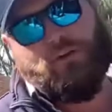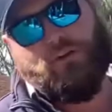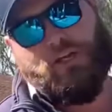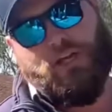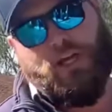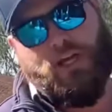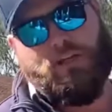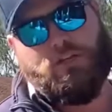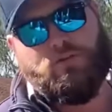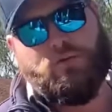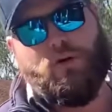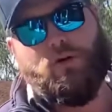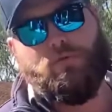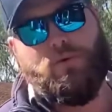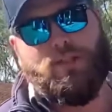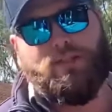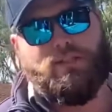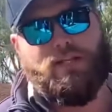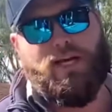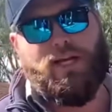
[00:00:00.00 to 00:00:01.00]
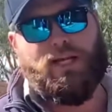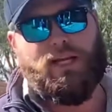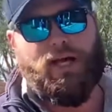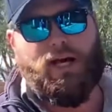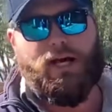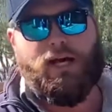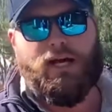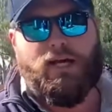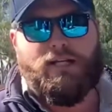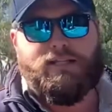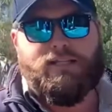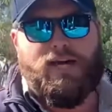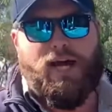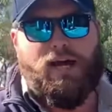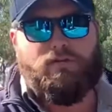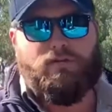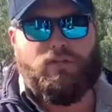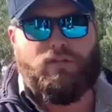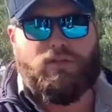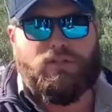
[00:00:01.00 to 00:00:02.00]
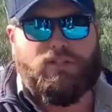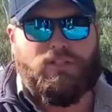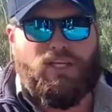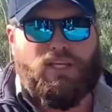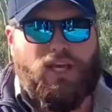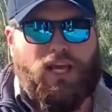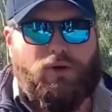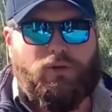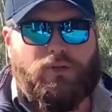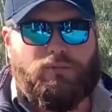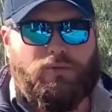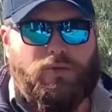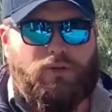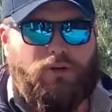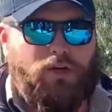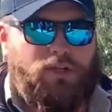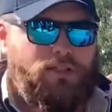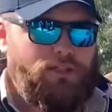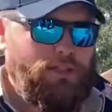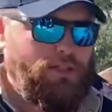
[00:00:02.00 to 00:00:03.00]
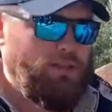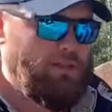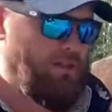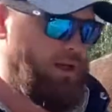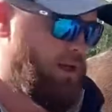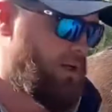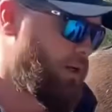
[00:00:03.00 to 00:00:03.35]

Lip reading: again 12 months later to have a look and see how he's progressing. So